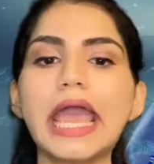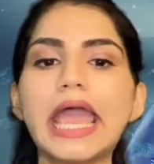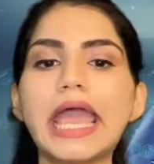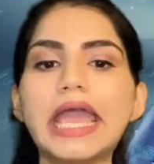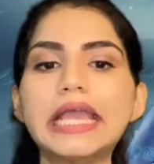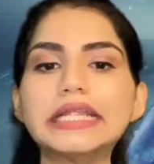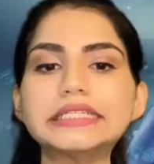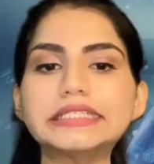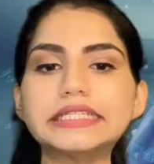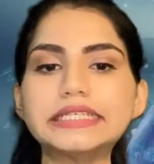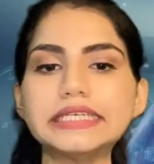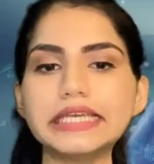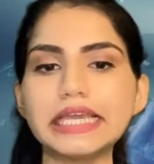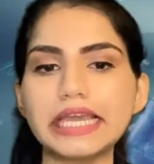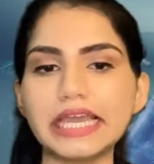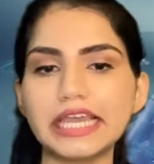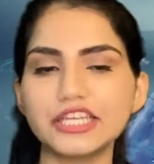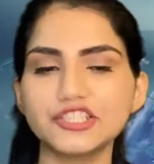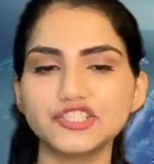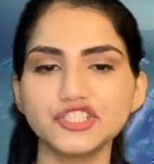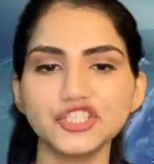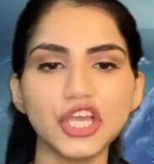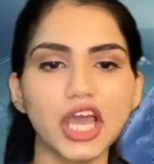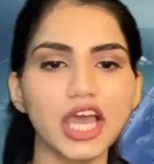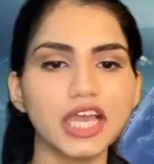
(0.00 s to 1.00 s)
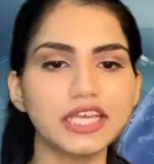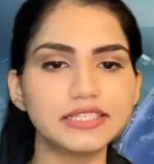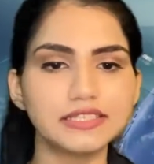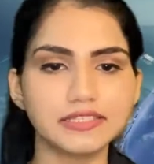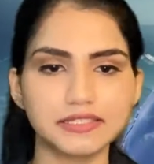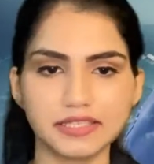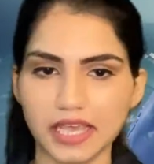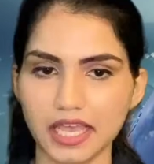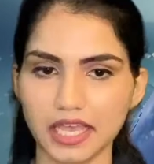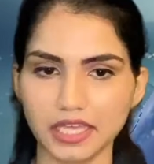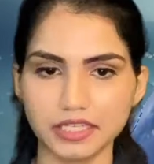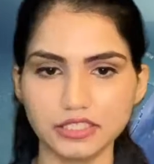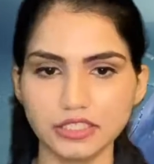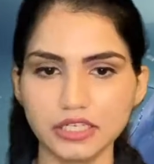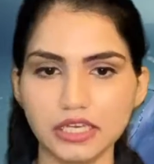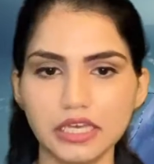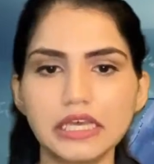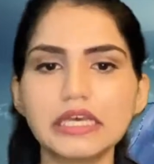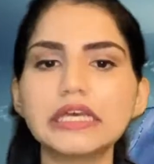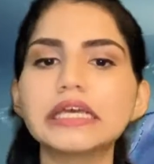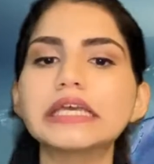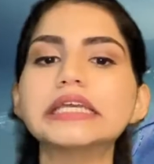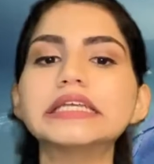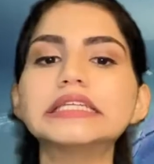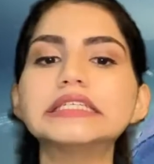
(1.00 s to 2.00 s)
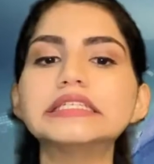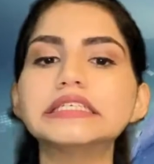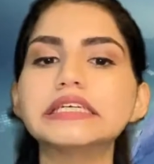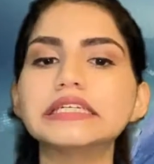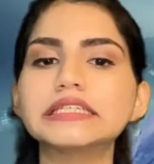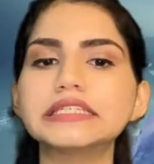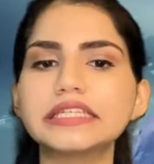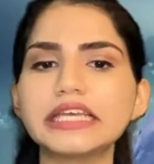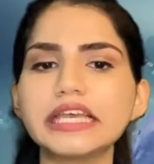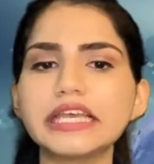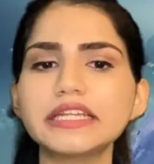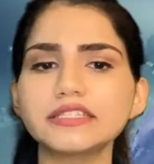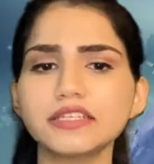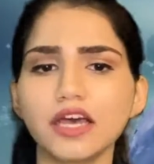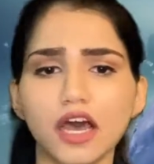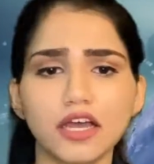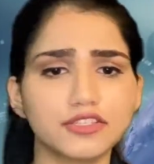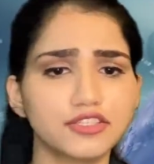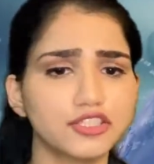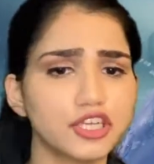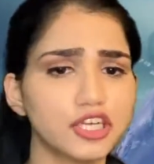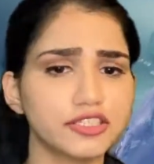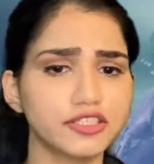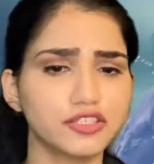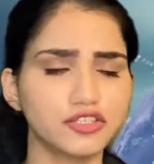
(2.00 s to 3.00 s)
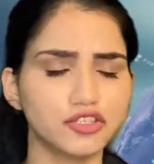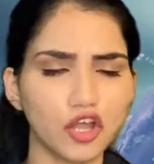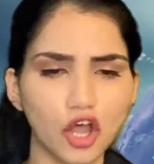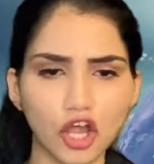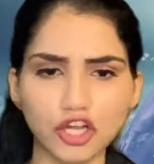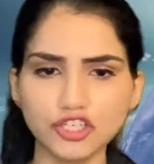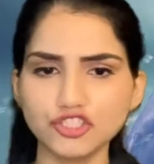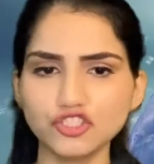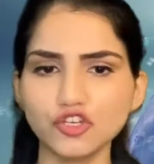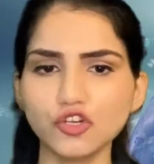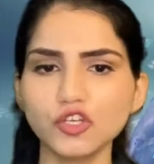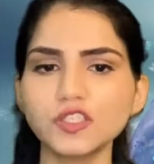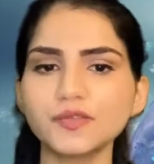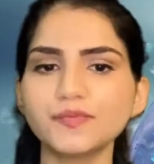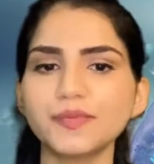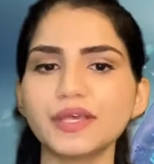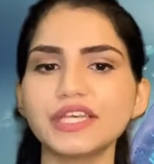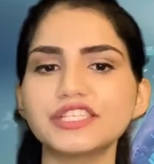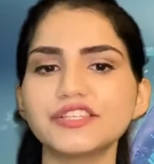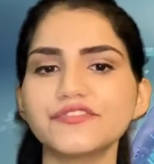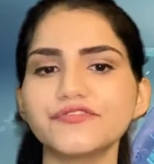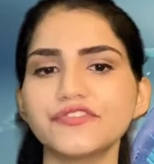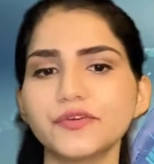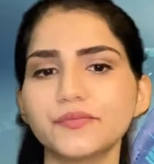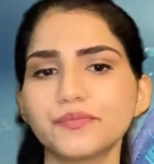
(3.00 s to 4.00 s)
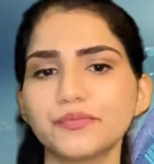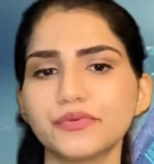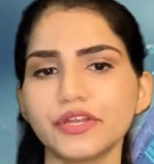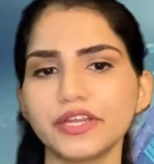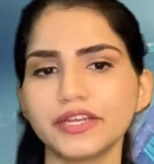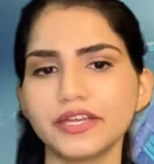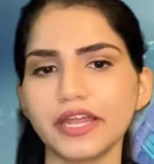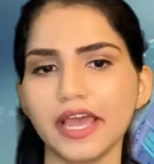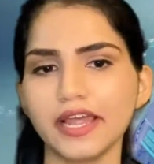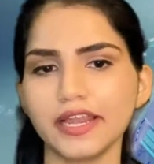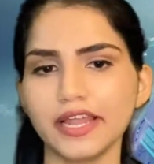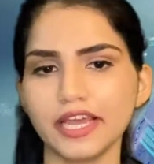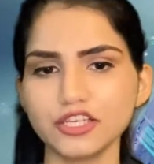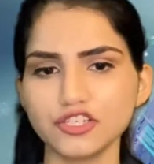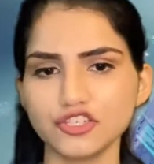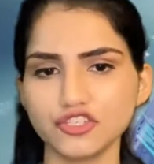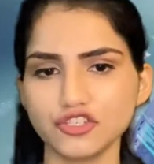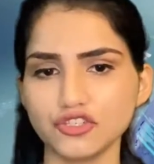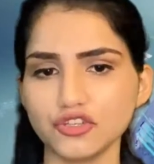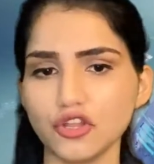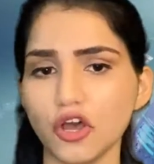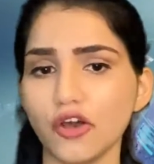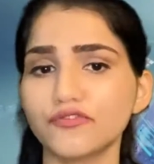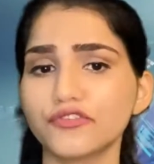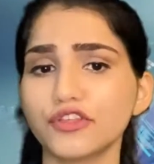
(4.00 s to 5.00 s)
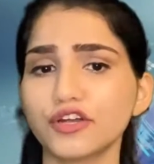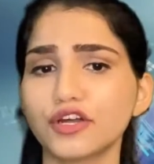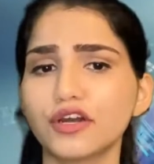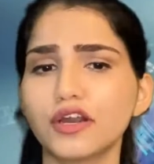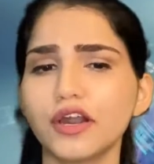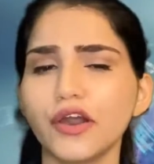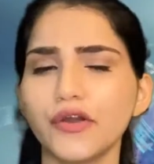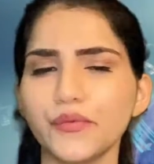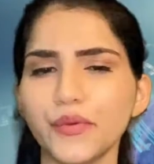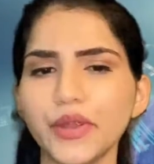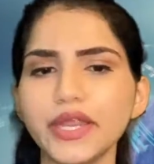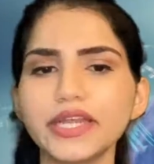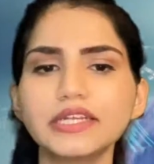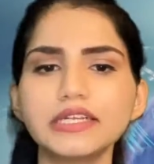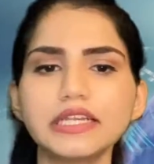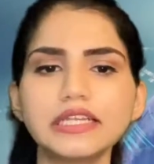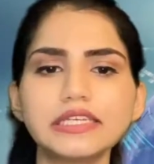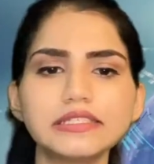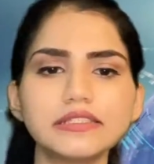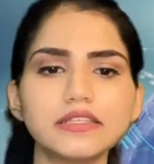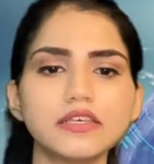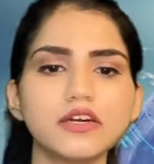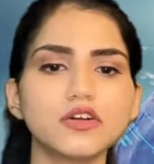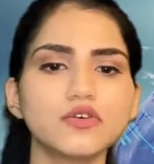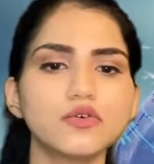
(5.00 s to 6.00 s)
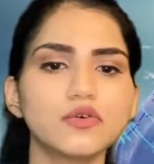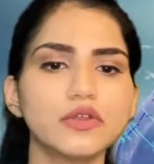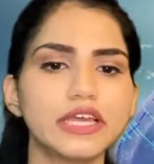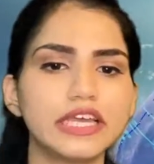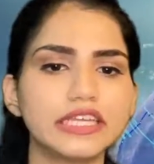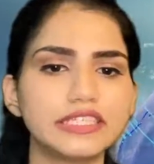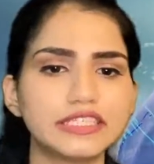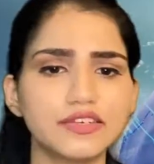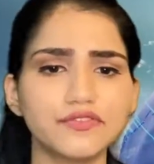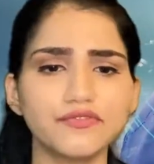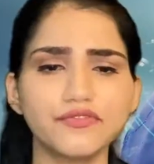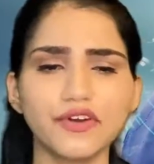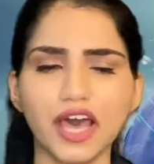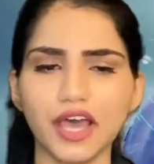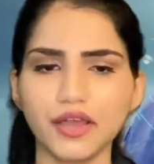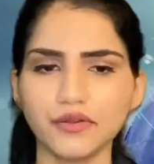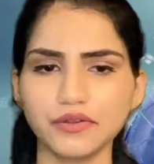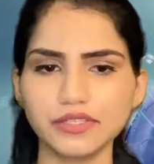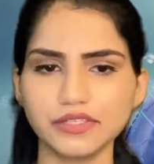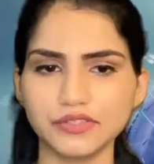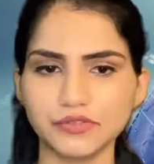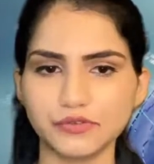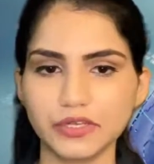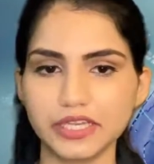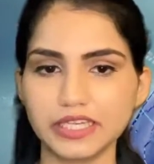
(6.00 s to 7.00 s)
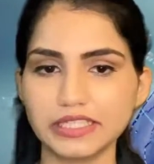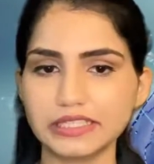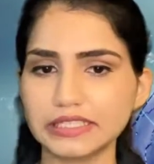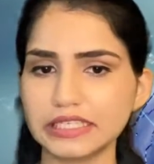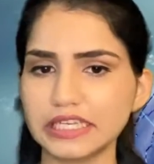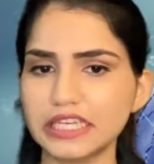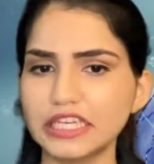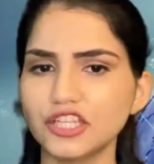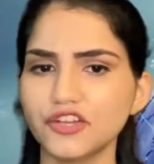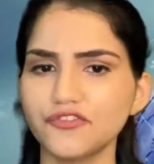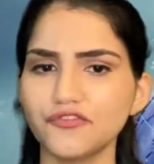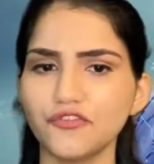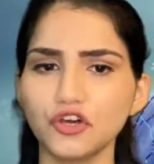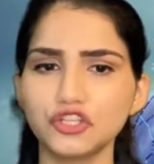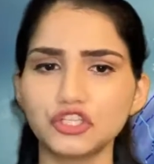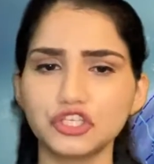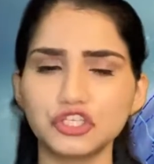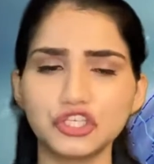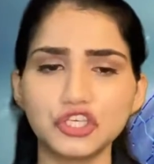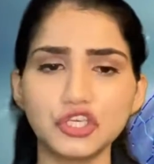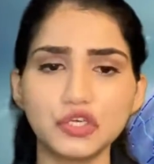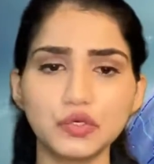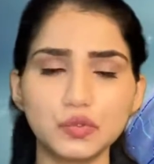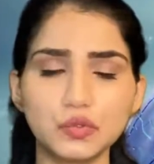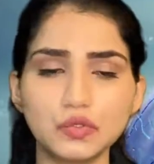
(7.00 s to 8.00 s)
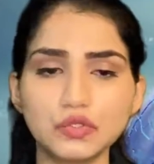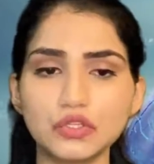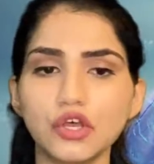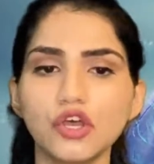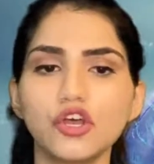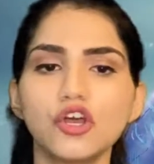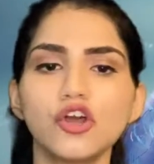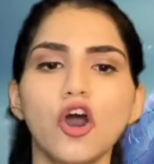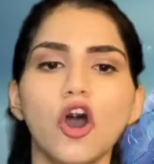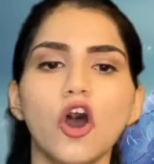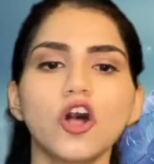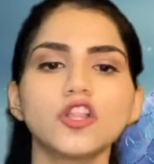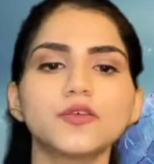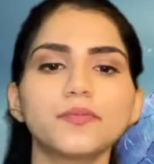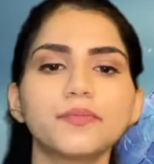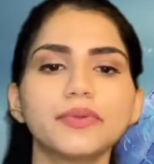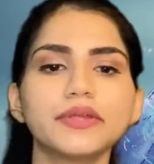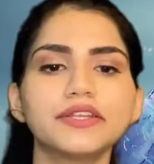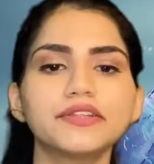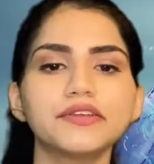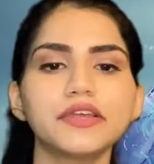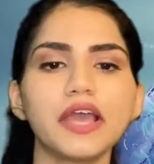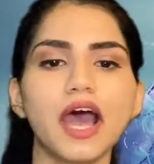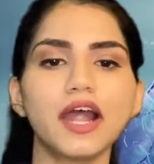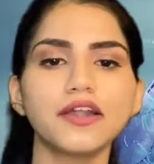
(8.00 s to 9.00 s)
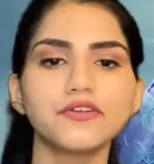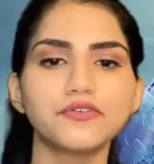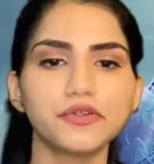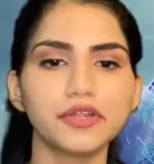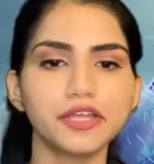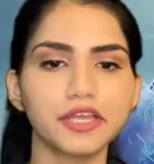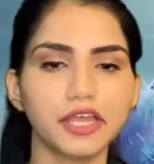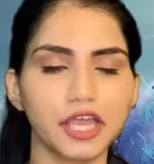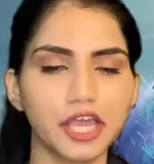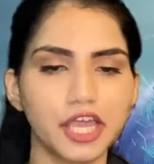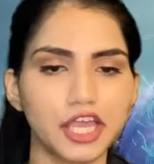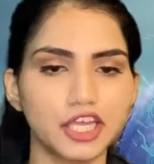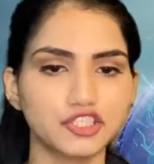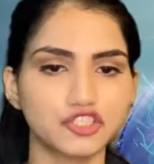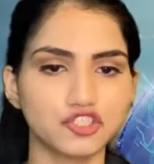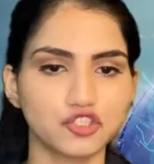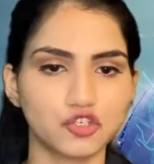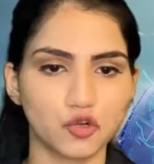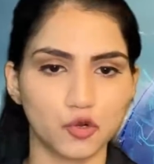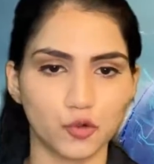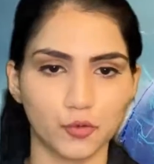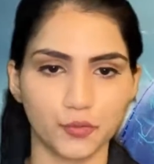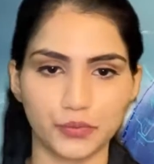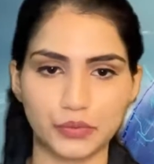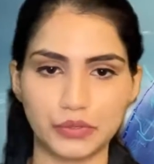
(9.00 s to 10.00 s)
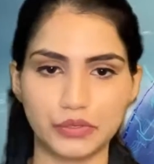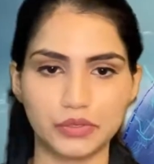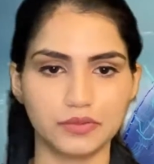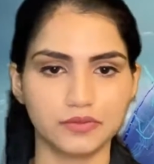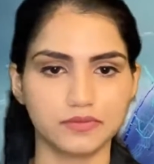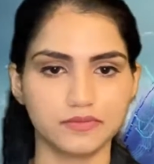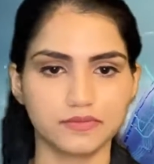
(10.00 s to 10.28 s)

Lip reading: NTAGI, said, Indian data does not show specific predilection of the currently circulating virus strains either for the youth or the pediatric age group.